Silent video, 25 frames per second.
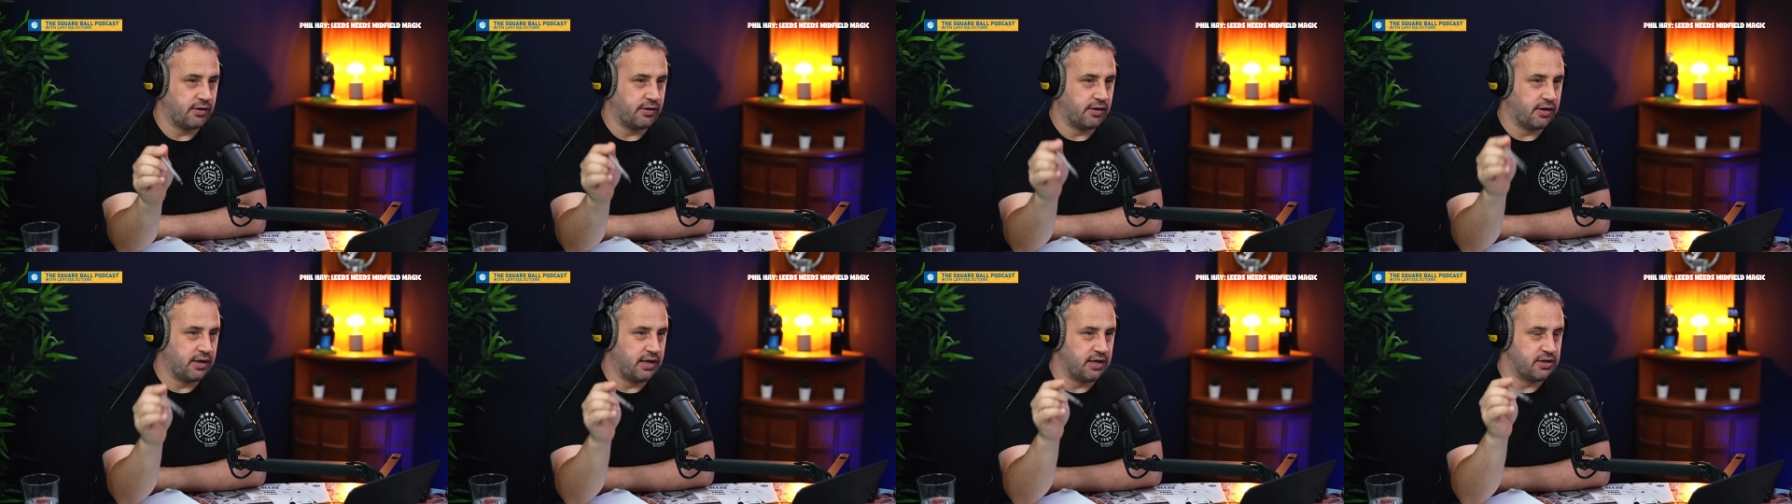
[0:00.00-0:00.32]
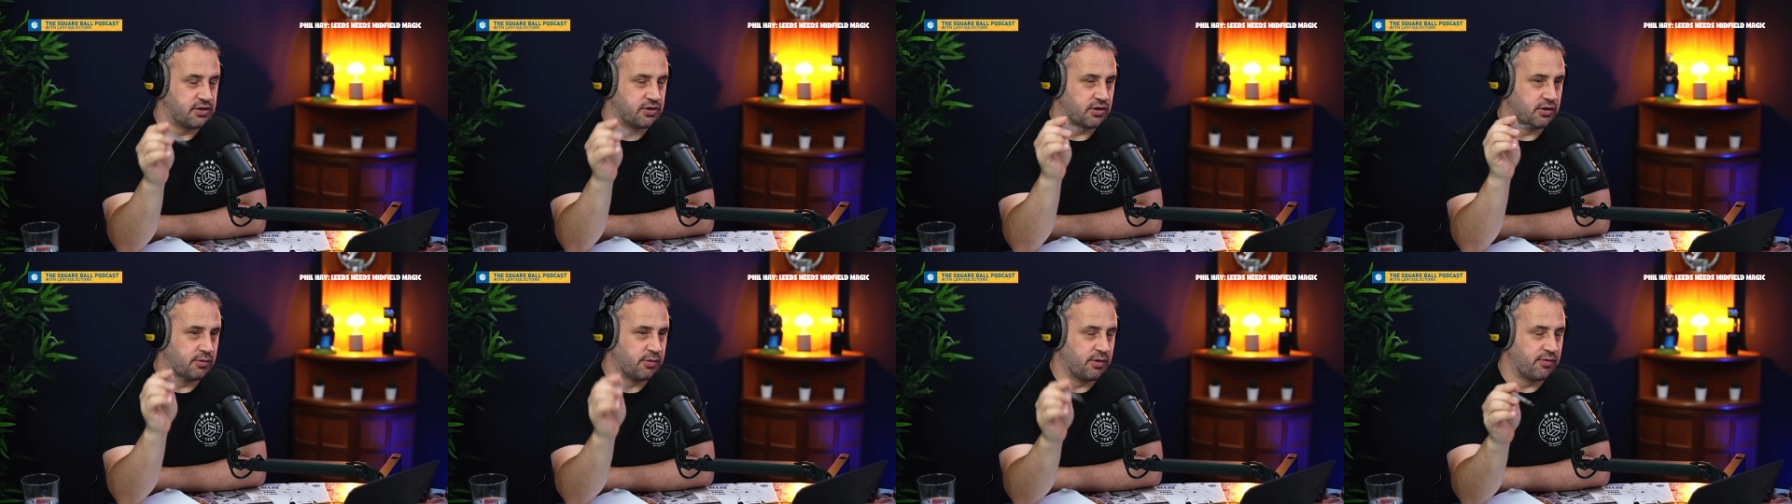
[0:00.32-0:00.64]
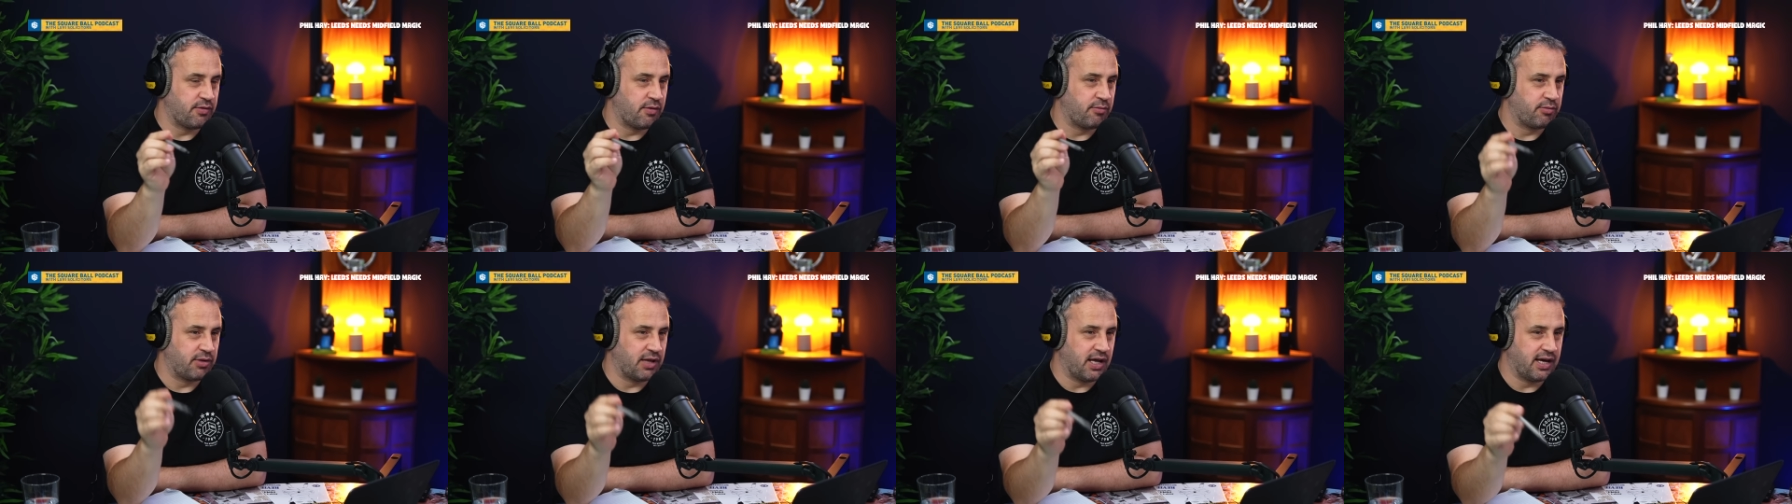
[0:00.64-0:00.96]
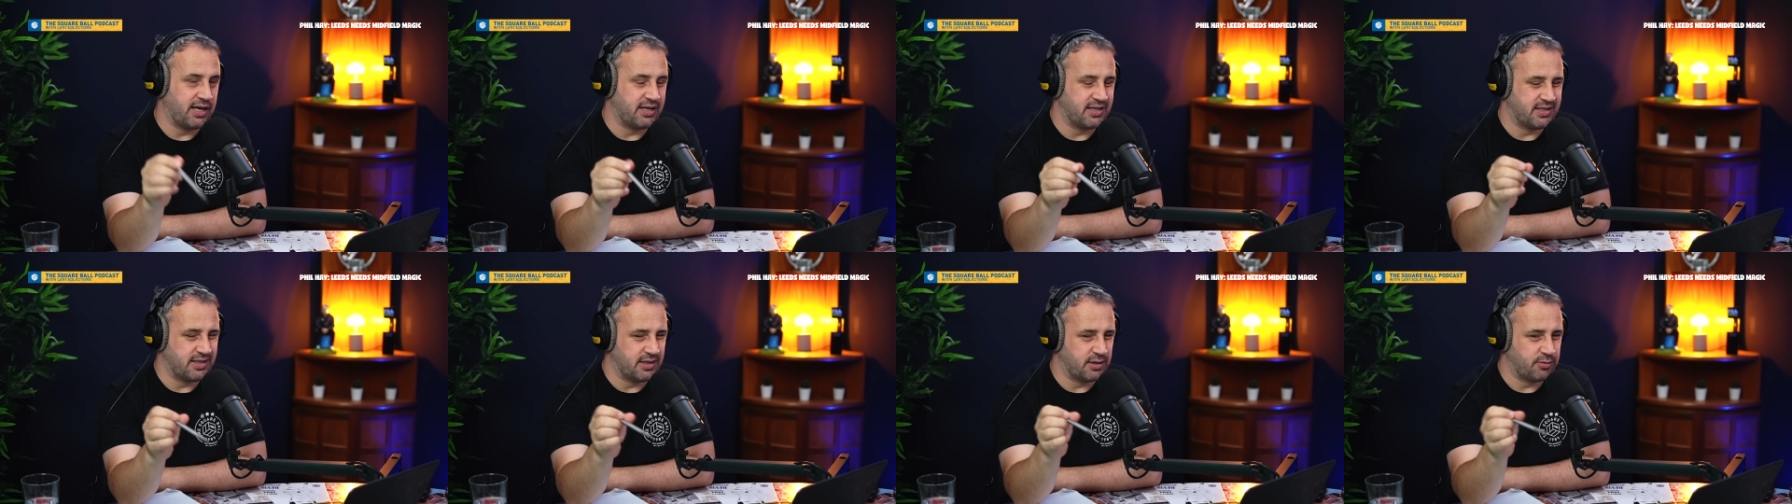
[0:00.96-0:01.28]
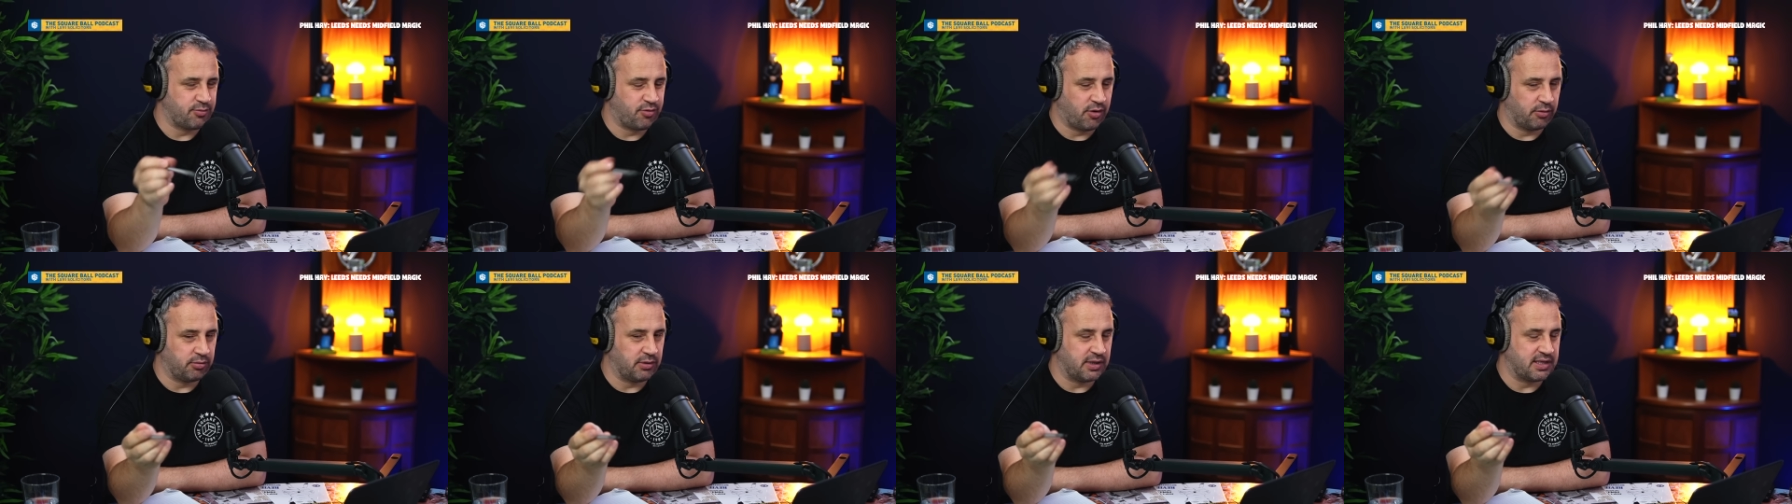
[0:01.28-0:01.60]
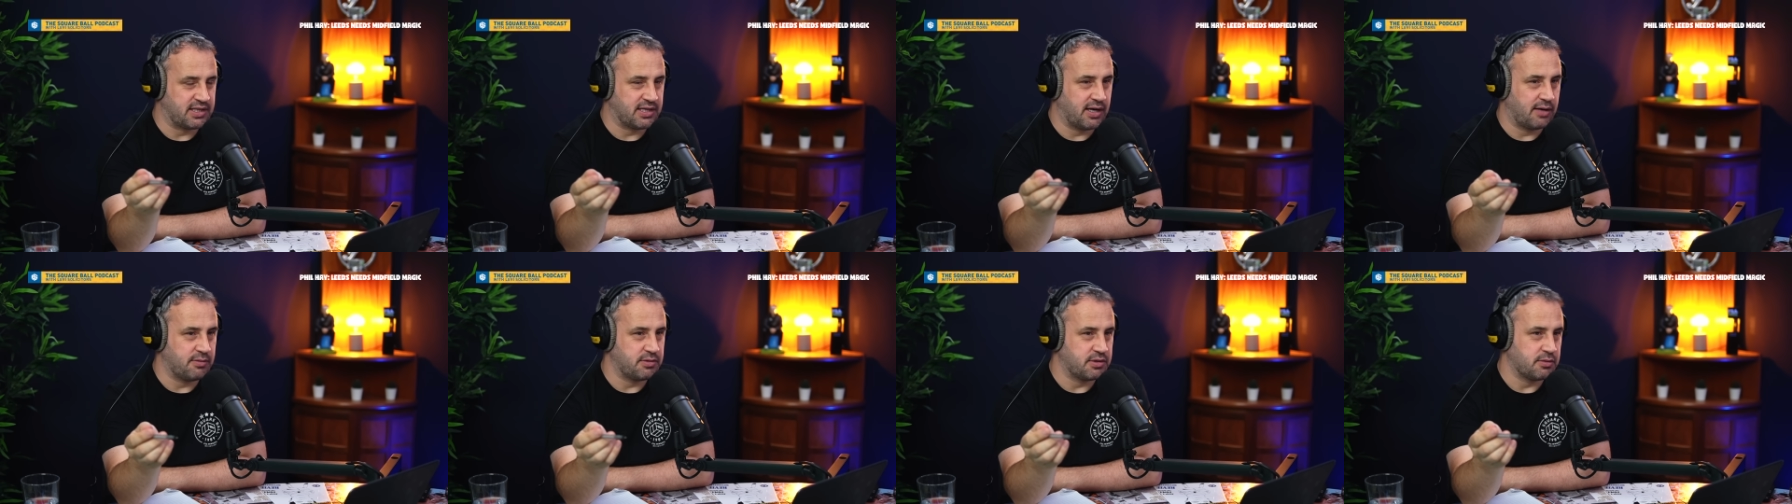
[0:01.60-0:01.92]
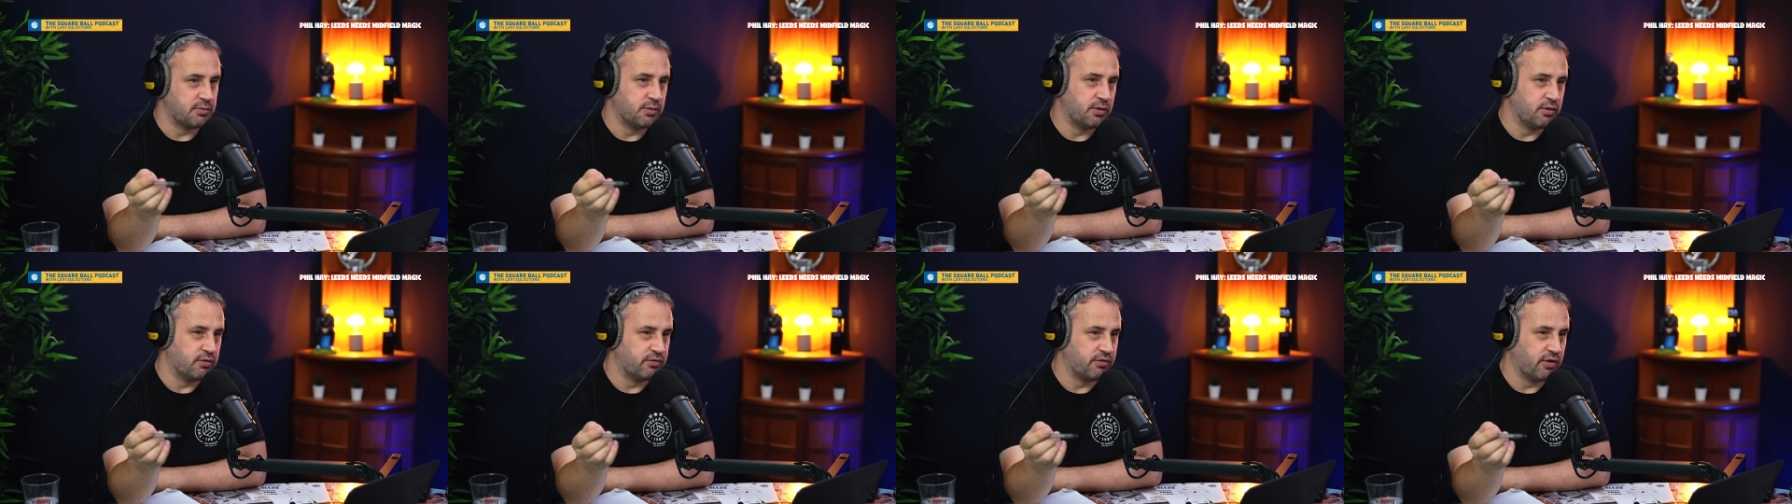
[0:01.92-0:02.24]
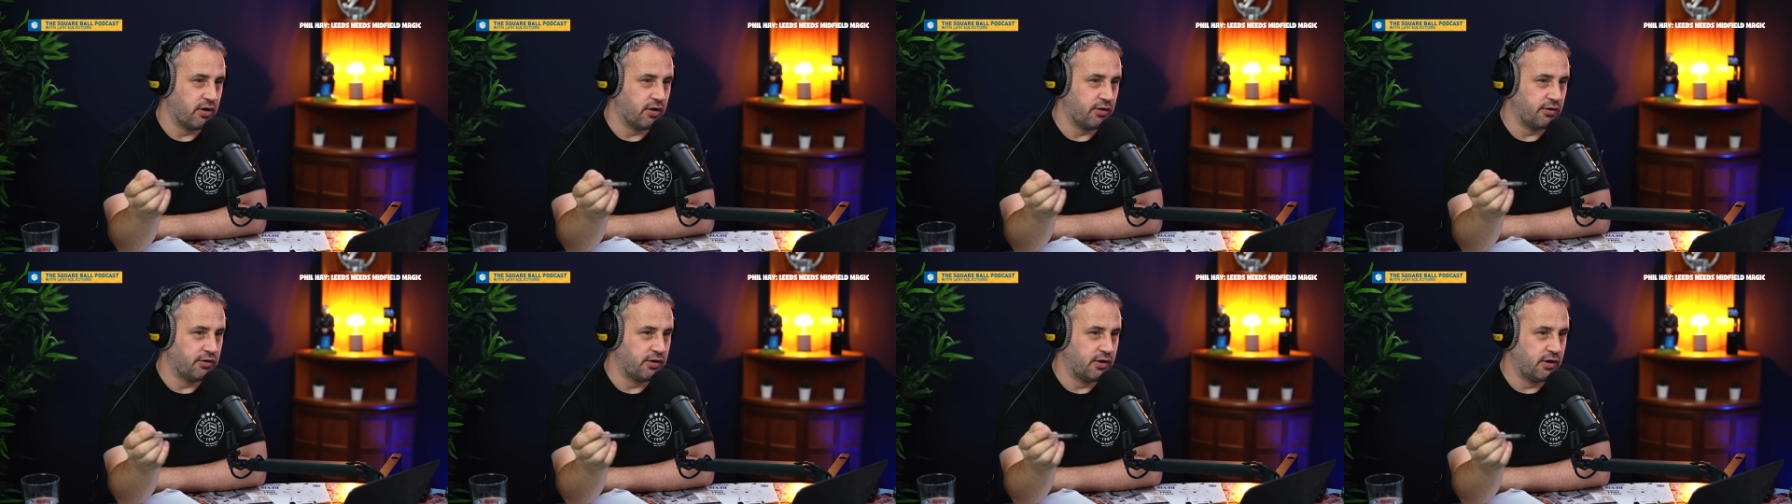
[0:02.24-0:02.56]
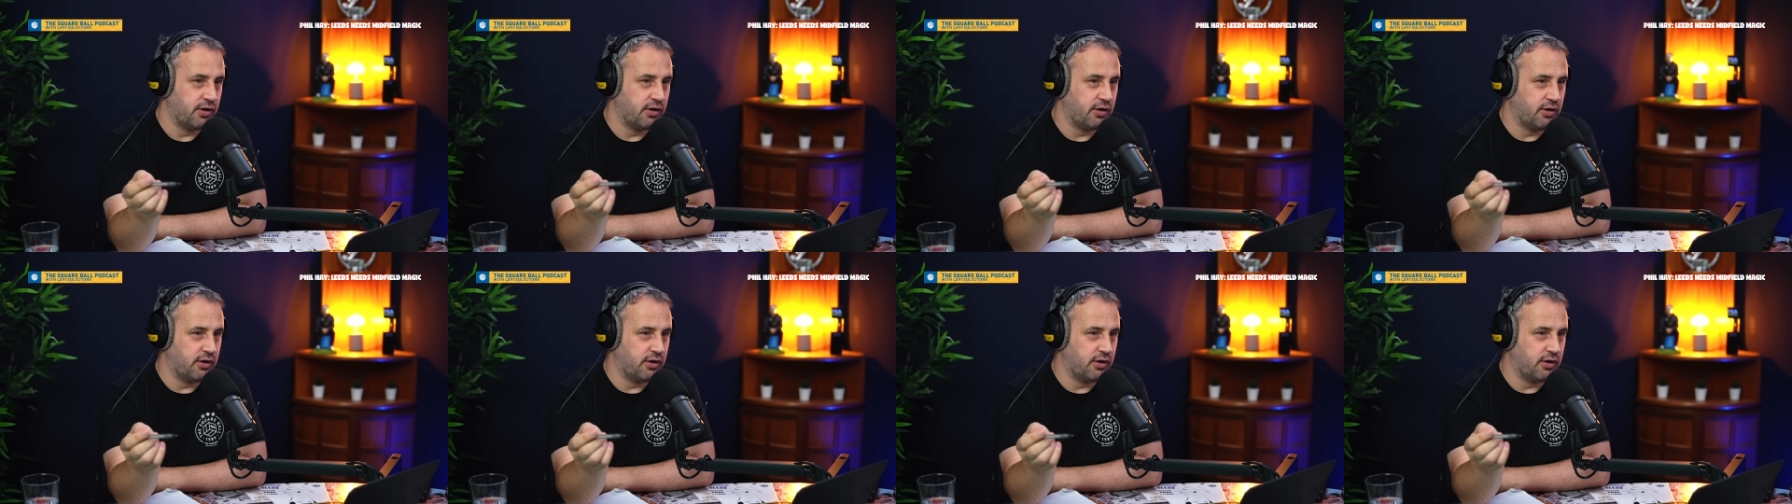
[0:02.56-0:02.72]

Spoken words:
he's going to be replaced, it's probably time to move on.